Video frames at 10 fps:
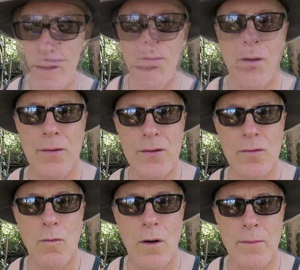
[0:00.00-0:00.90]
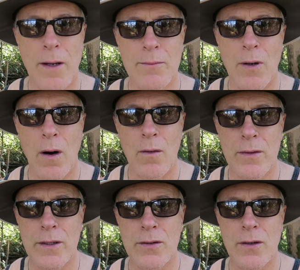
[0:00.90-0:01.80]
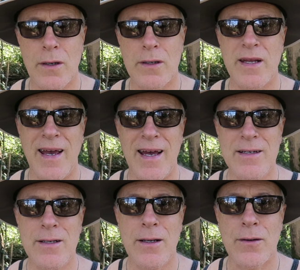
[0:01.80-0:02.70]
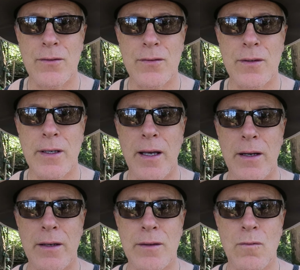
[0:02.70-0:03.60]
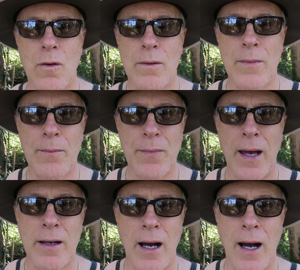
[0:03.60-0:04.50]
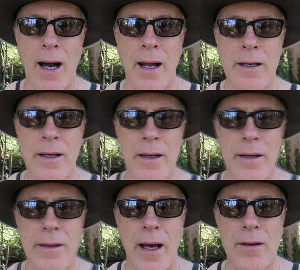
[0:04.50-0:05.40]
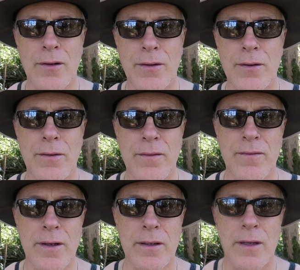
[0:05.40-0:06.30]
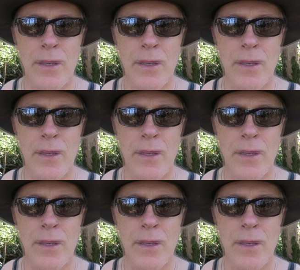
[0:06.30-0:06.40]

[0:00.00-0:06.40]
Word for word: So this warm-up only took 10 years to get it to warm up that high down to 30 feet.